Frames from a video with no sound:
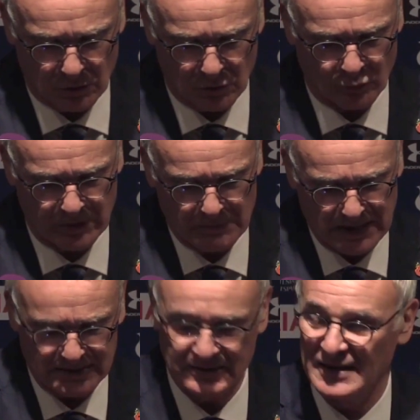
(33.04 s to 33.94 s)
we
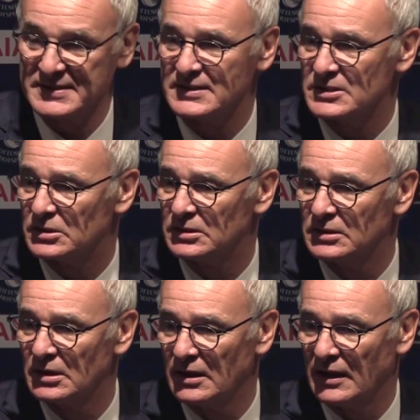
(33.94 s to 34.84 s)
made last season
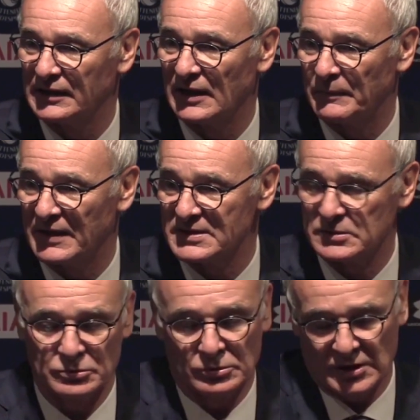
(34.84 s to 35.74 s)
and help
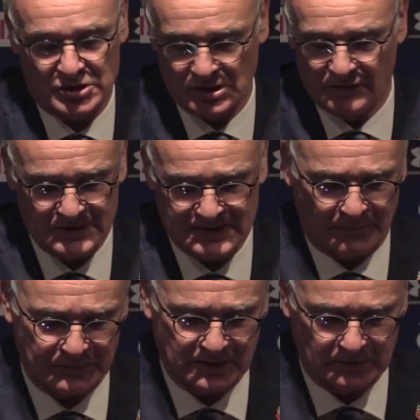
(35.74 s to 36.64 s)
us to achieve
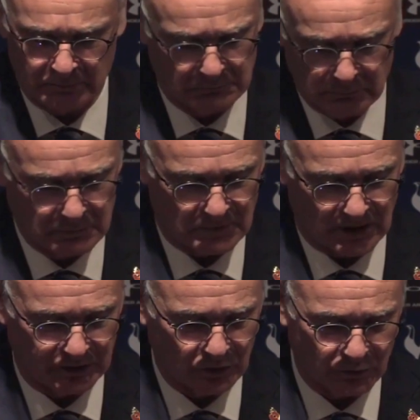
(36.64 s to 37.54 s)
something
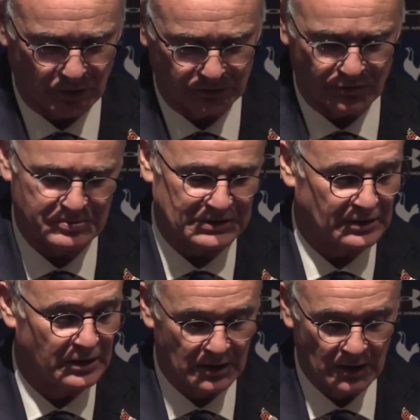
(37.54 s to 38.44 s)
I don't want to
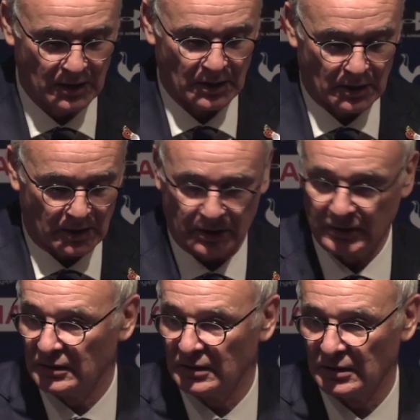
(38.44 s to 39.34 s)
repeat.
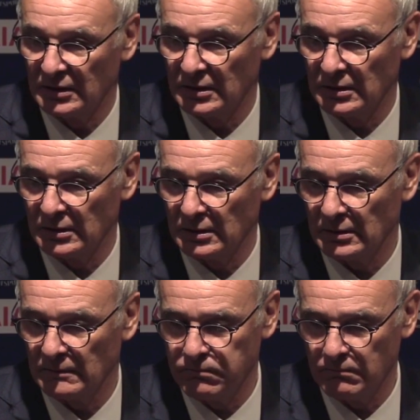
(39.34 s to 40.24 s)
And
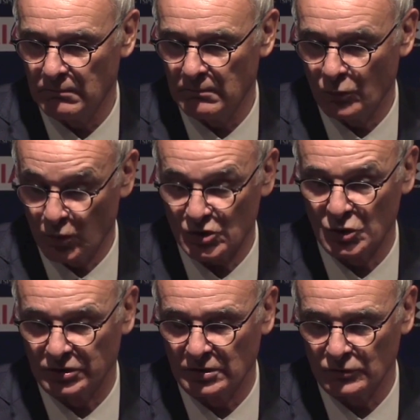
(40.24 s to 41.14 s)
was
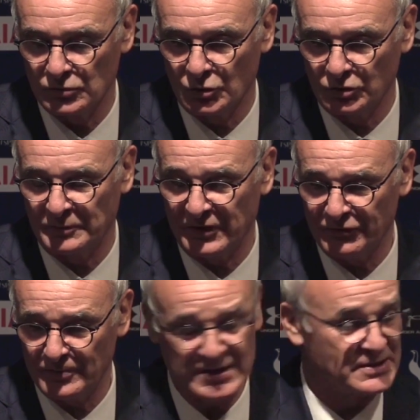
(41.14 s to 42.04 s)
good. Good
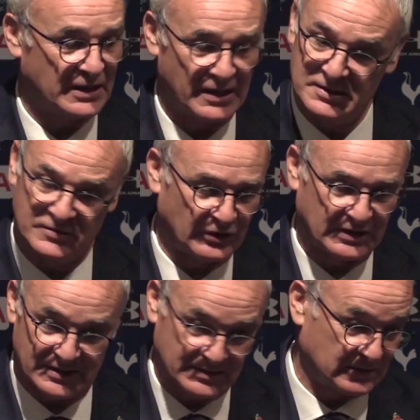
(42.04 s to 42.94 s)
performance against
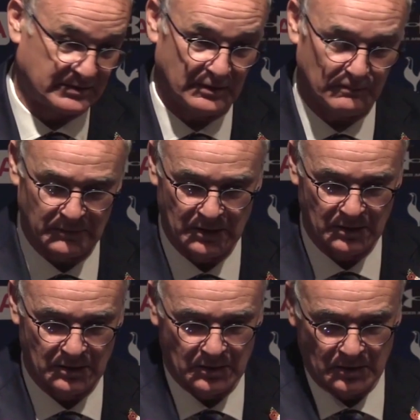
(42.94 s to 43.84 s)
fantastic team.
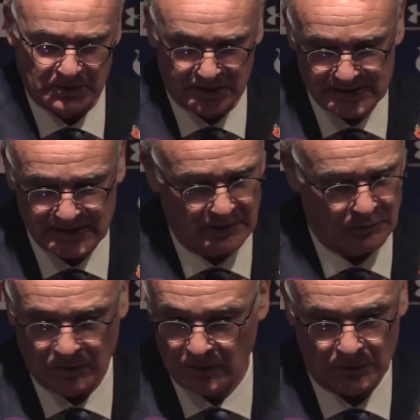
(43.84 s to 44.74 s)
This
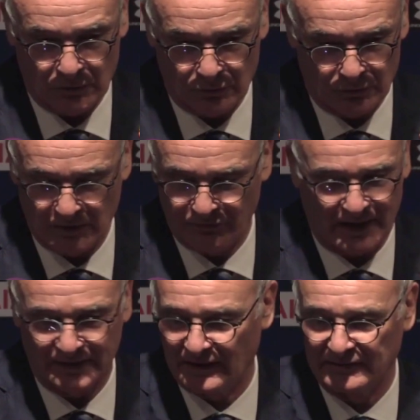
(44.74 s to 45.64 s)
team will
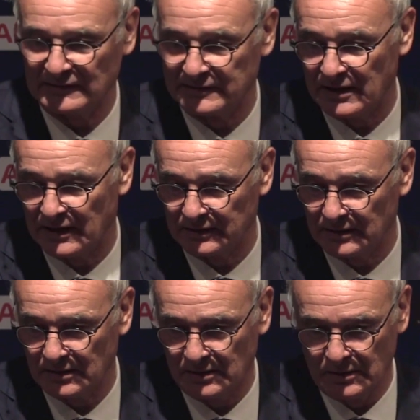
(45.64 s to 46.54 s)
fight until the
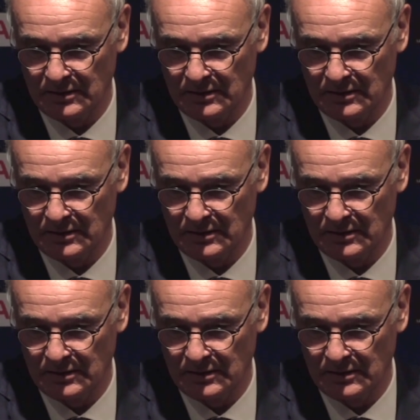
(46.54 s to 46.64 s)
end